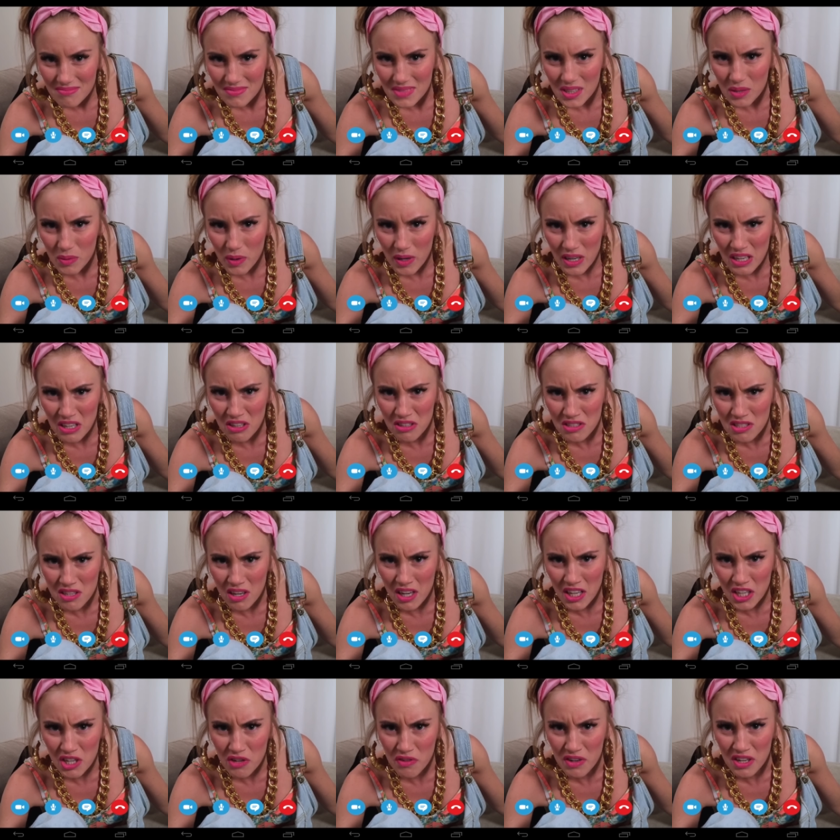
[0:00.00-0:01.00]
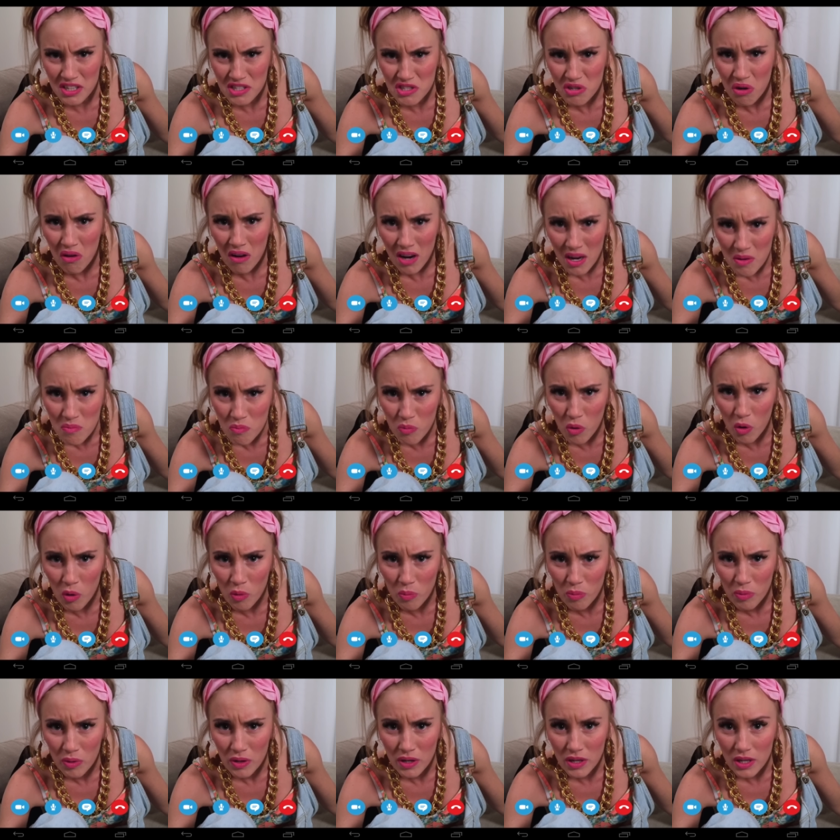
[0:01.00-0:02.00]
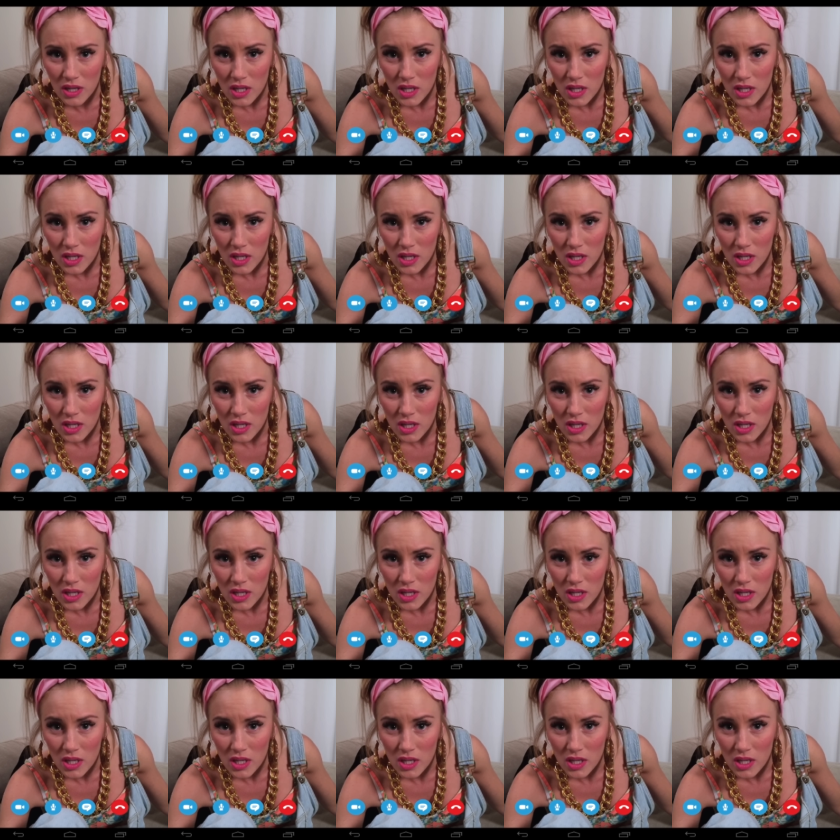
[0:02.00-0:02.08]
Yeah, well, it looks like you're in a time warp.